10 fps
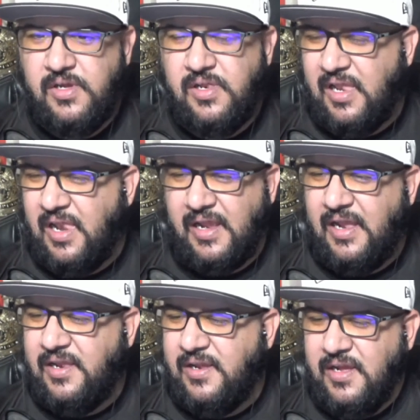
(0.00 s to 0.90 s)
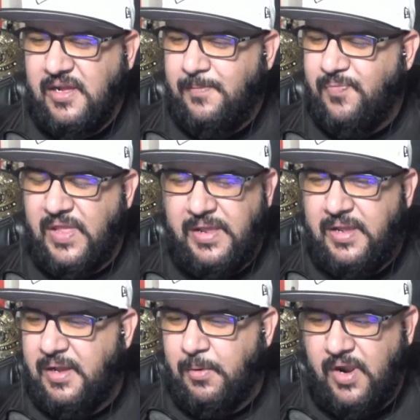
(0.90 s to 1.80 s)
Like,
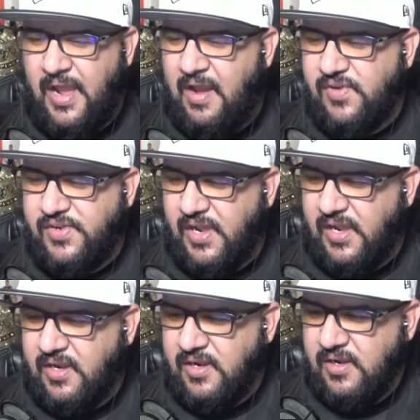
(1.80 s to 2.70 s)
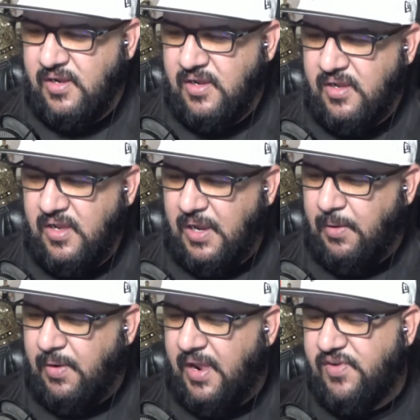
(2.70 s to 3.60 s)
it would have to take
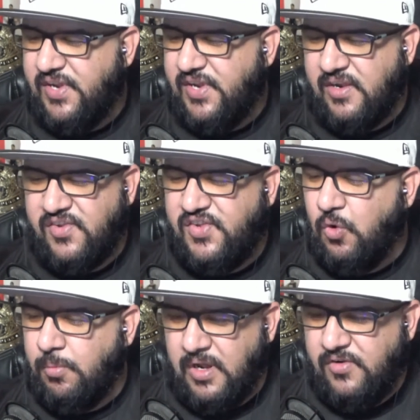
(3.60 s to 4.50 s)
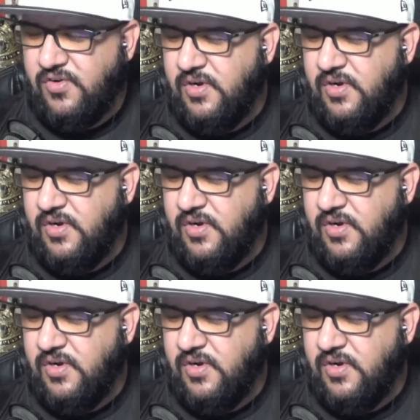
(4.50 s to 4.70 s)
so much